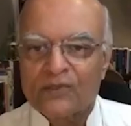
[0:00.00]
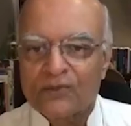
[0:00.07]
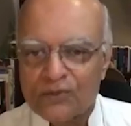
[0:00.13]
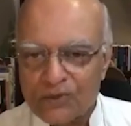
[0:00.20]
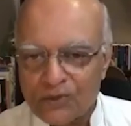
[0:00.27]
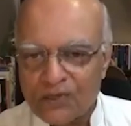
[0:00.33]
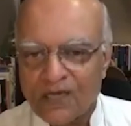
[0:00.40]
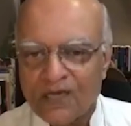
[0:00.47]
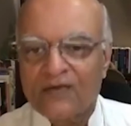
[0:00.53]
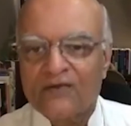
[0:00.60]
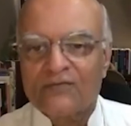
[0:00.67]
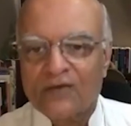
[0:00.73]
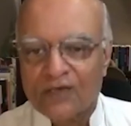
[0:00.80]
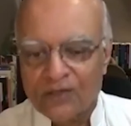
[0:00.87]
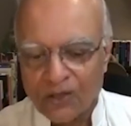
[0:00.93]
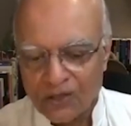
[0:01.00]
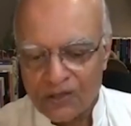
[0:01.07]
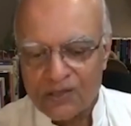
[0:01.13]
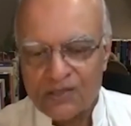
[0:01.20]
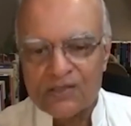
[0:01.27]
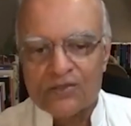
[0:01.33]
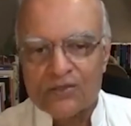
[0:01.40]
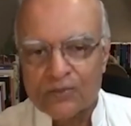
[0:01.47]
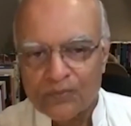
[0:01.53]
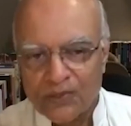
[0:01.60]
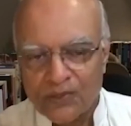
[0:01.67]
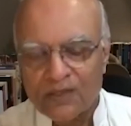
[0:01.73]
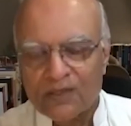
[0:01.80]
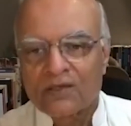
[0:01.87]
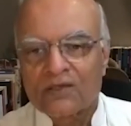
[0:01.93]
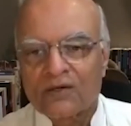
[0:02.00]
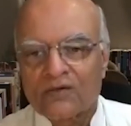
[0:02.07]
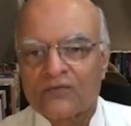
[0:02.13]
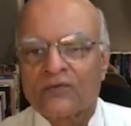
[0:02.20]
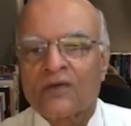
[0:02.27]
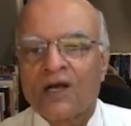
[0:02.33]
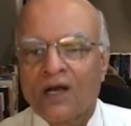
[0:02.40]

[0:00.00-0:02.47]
you should have an honest opinion of